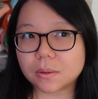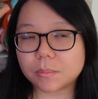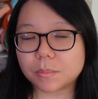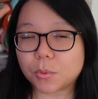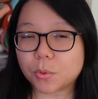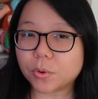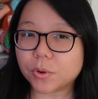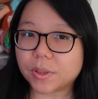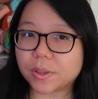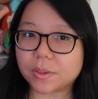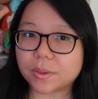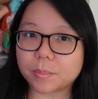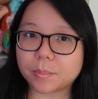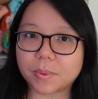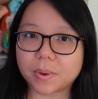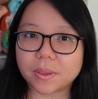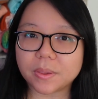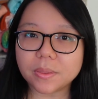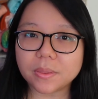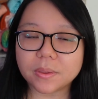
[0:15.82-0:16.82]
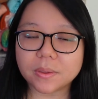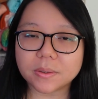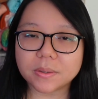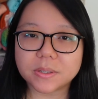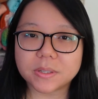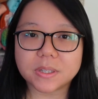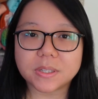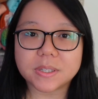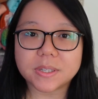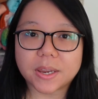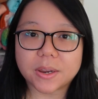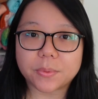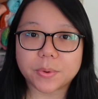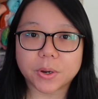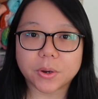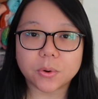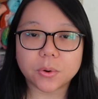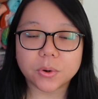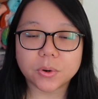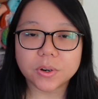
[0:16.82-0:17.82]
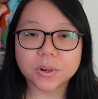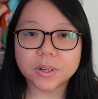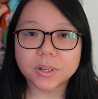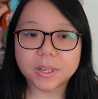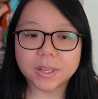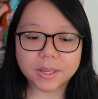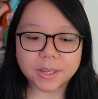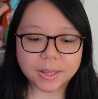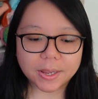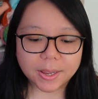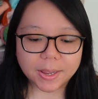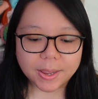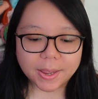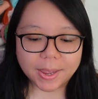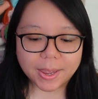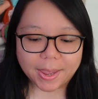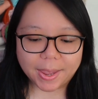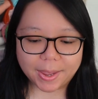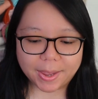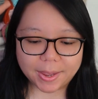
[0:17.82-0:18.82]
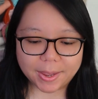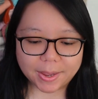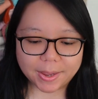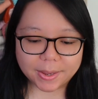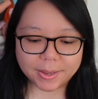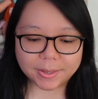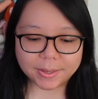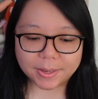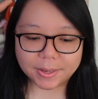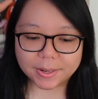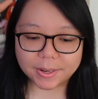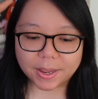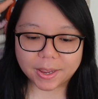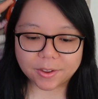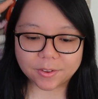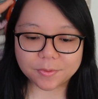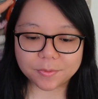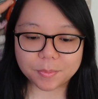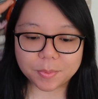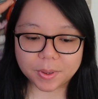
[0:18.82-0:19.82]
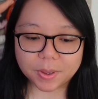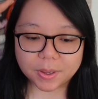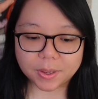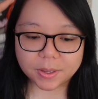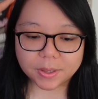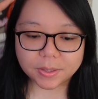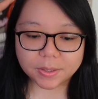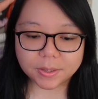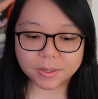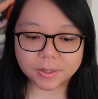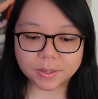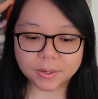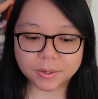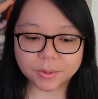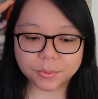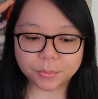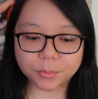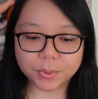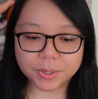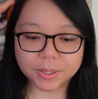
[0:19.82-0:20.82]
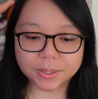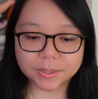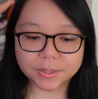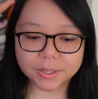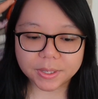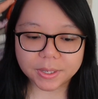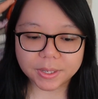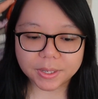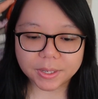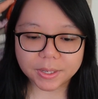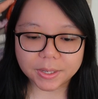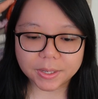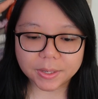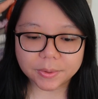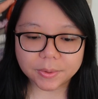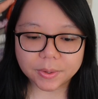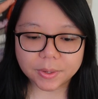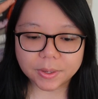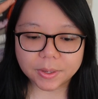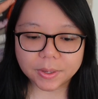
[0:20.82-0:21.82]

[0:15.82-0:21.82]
more than a month since I recorded, and it has been really,